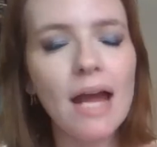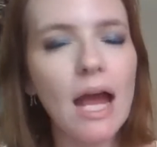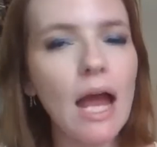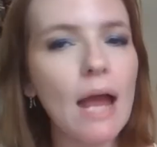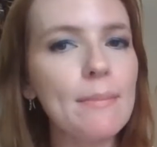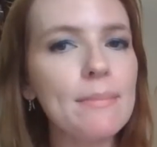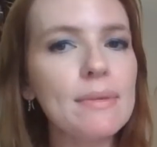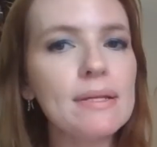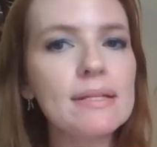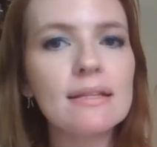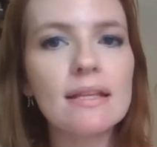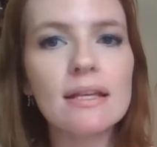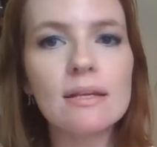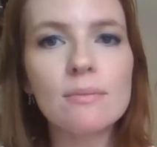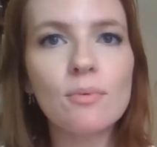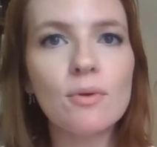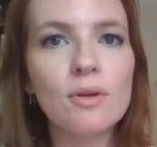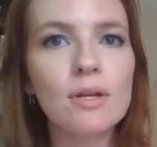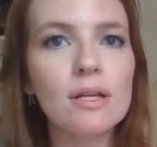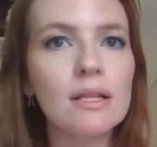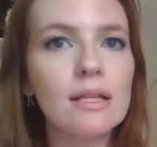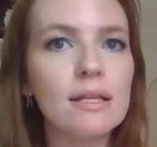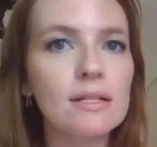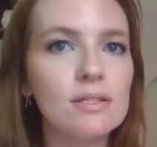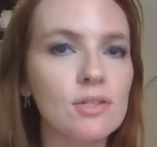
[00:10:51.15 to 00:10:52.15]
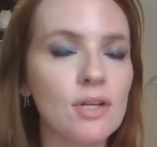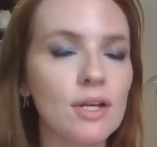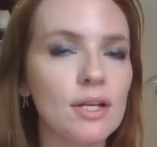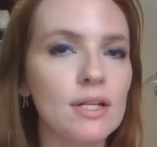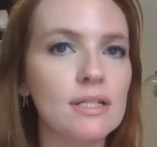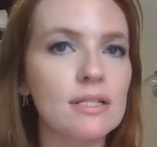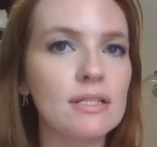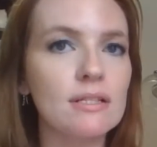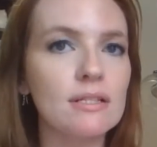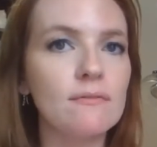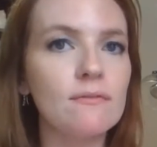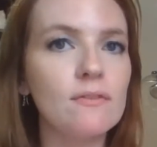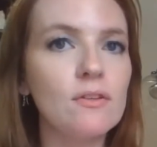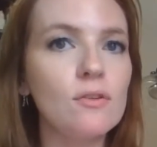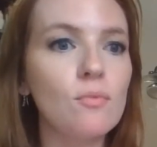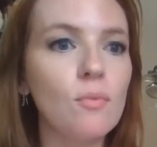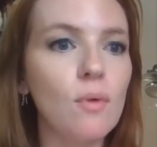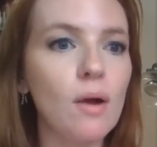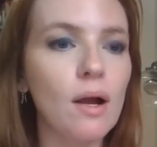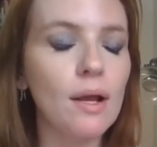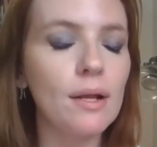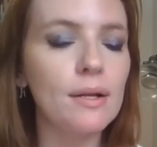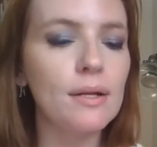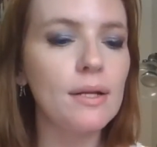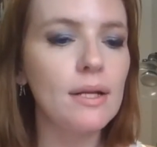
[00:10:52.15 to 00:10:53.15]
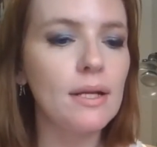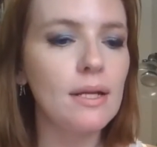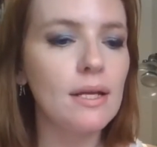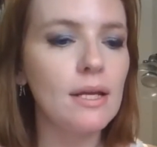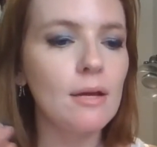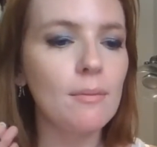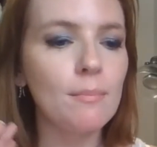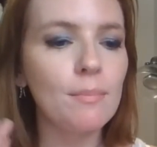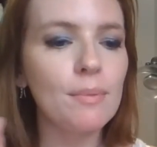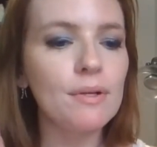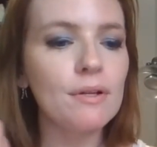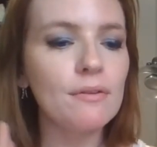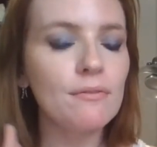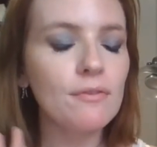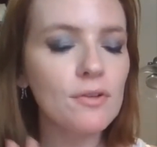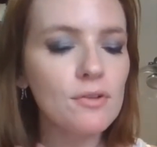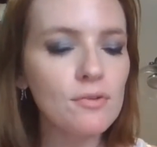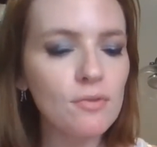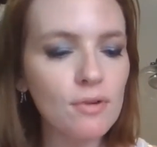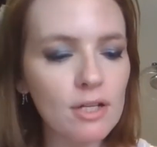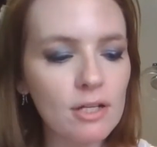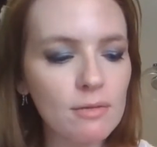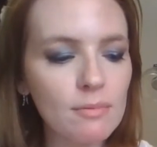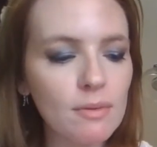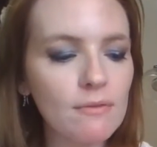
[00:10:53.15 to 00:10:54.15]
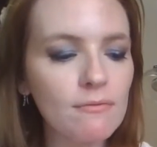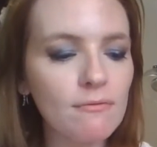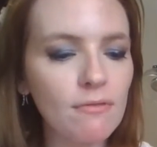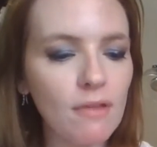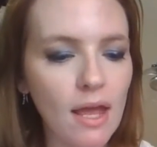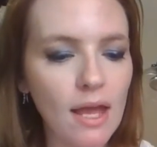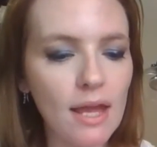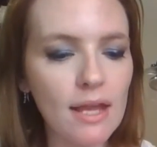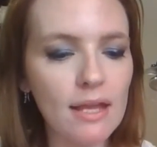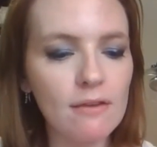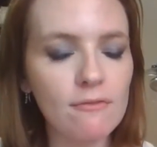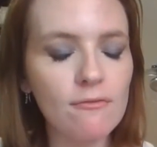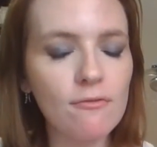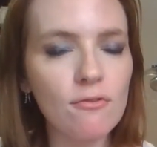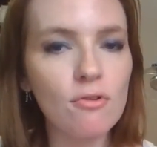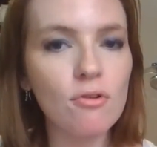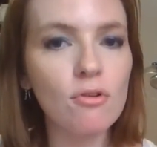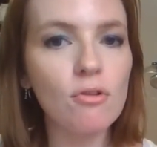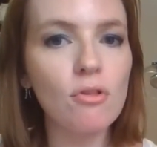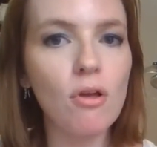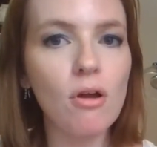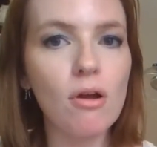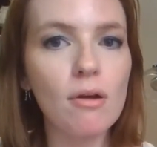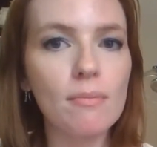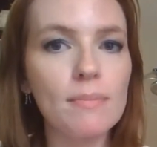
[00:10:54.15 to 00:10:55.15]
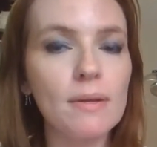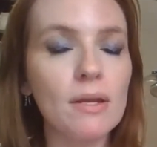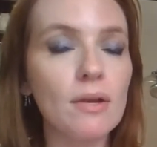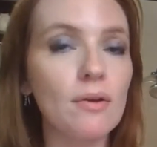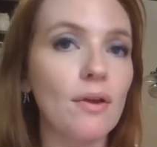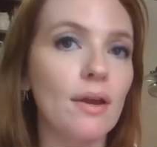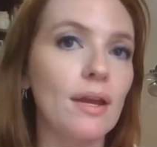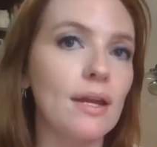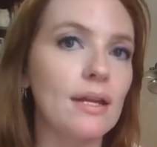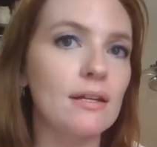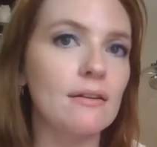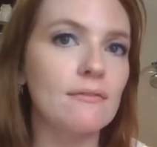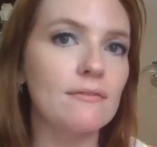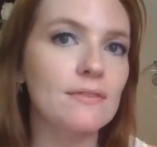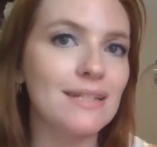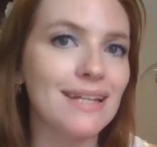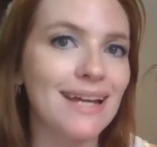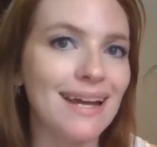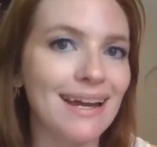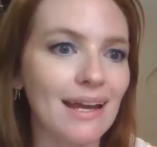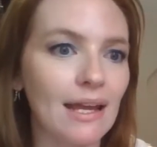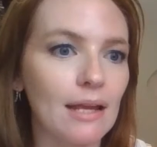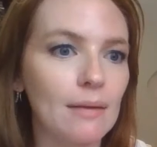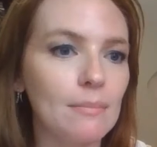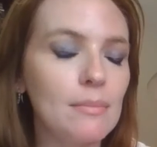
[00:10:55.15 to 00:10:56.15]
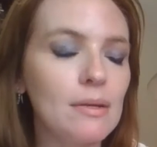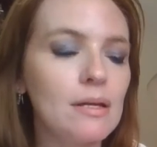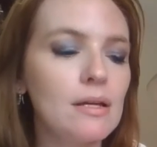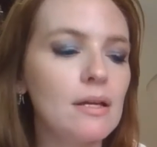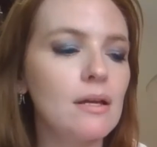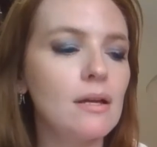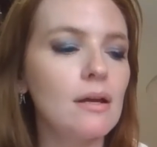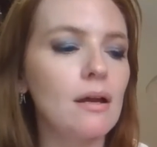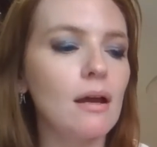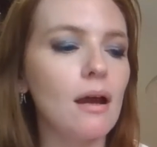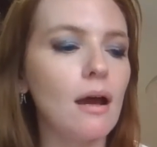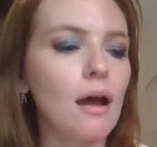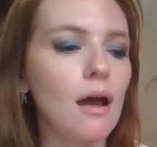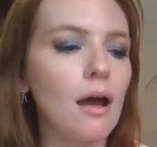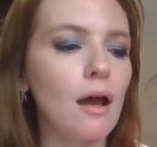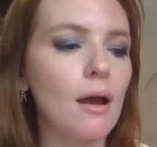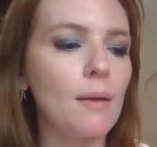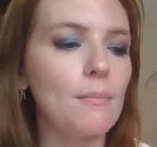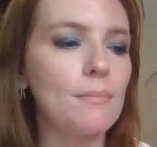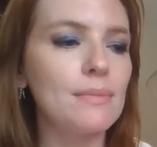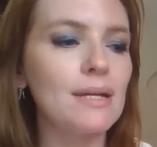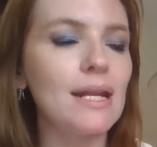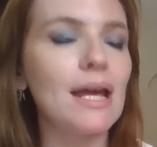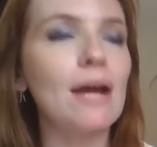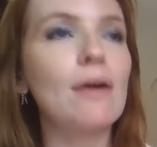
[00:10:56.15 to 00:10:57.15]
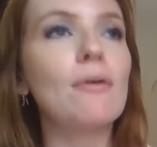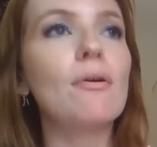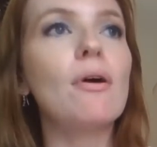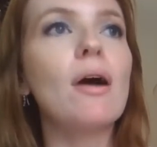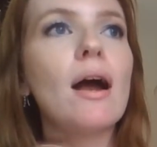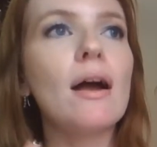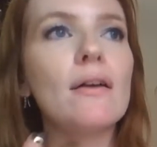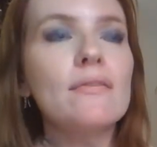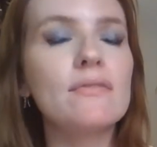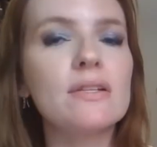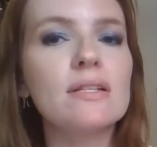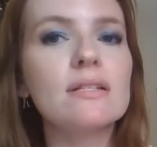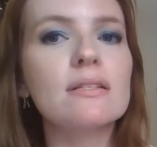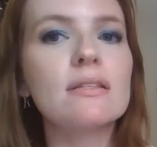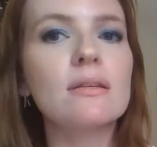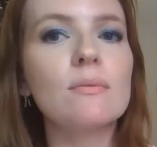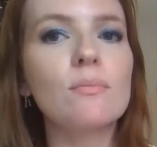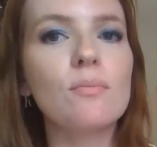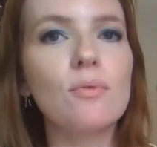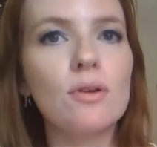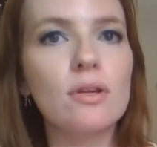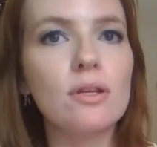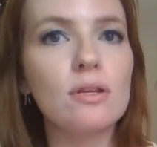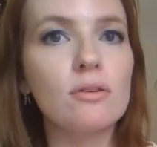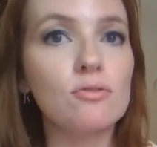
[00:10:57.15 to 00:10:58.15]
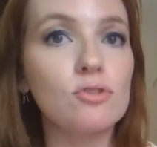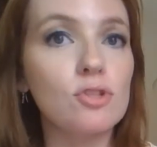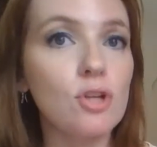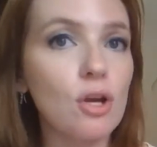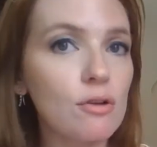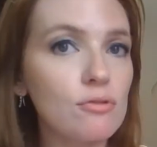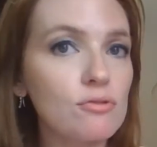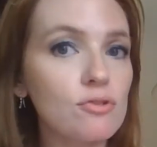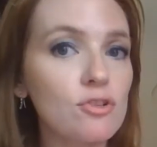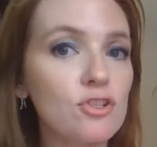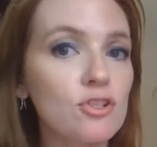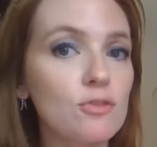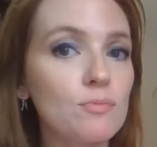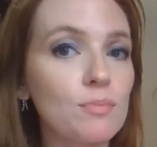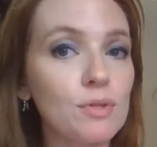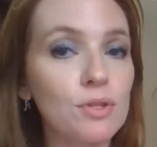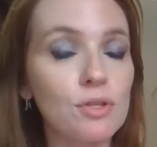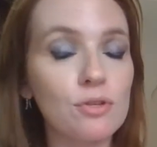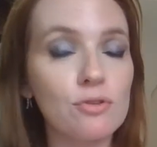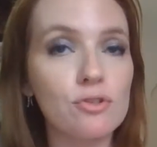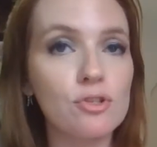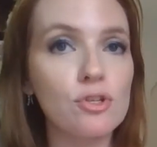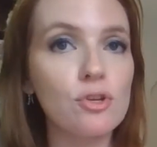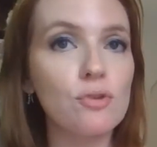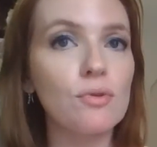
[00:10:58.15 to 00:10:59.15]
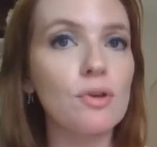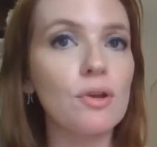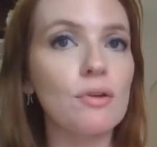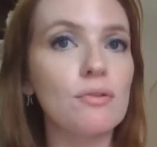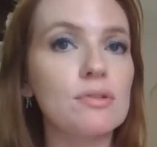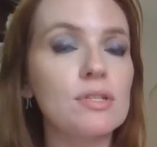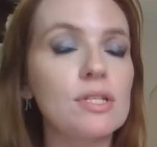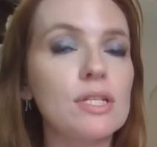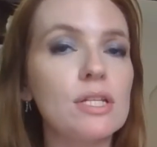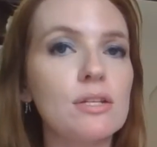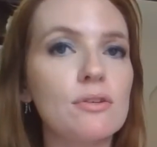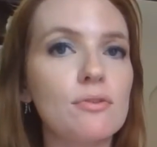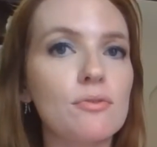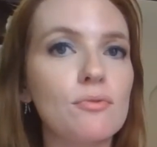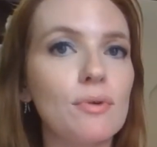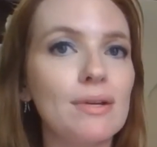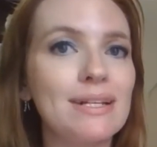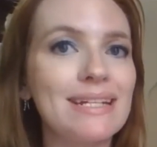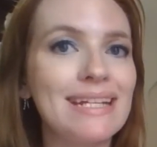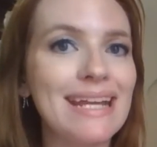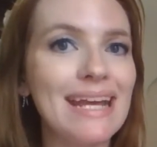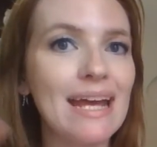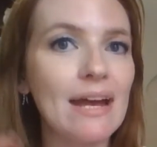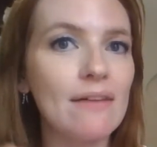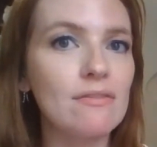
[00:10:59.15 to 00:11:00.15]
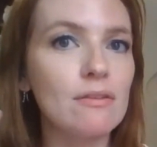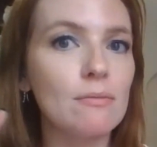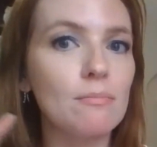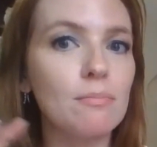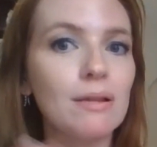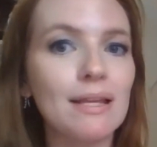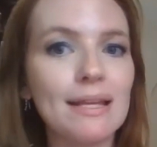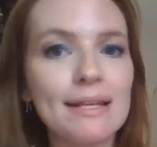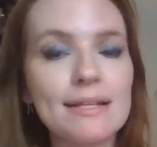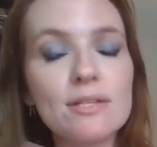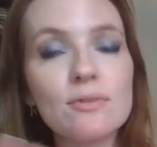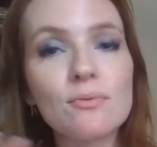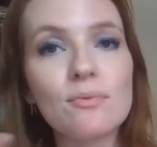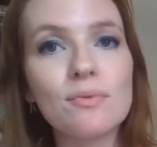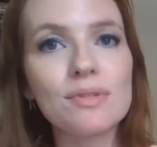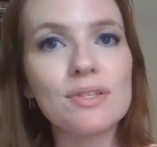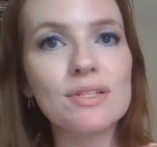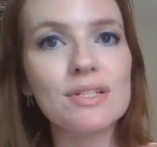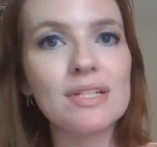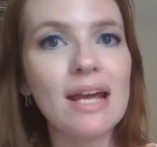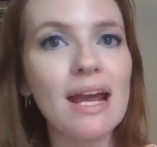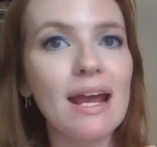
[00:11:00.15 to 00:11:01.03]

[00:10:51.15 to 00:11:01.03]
I mean, like, bring electronics if you want, but if you're going to be flying for a long period of time, now obviously bring your chargers, but there's no guarantee you're going to have the place or the